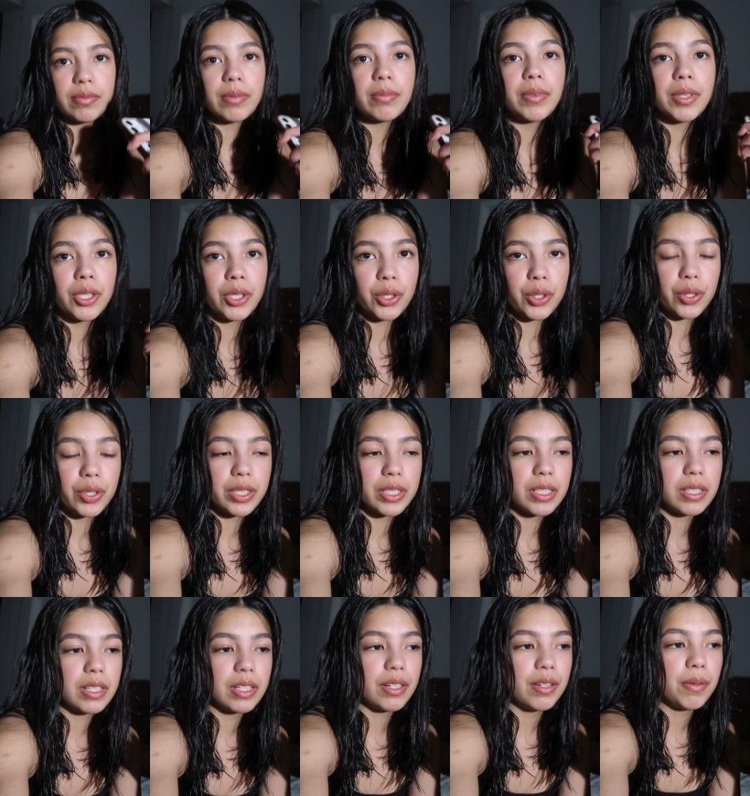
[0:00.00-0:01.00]
I'm gonna go to
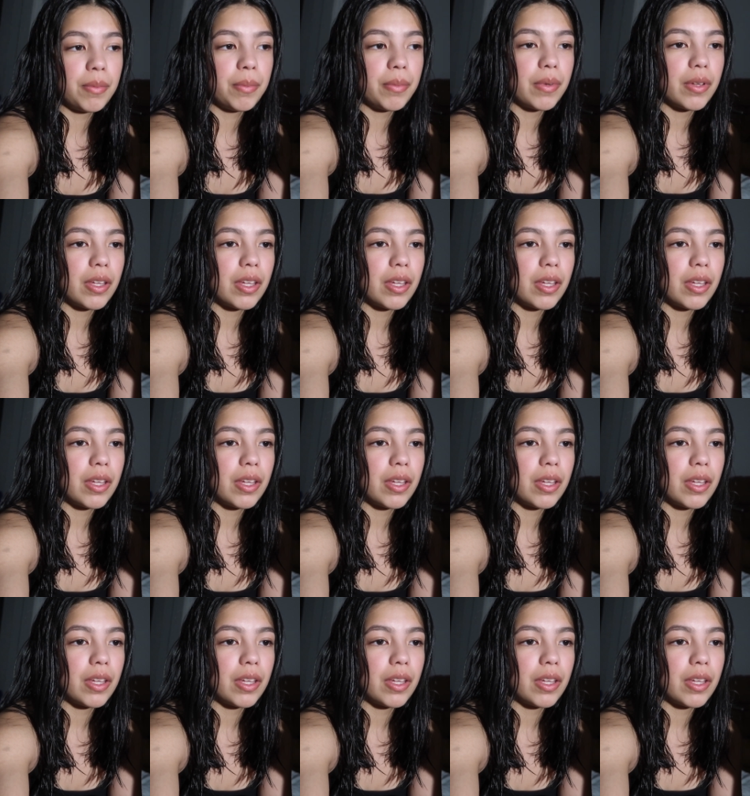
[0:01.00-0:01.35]
sleep.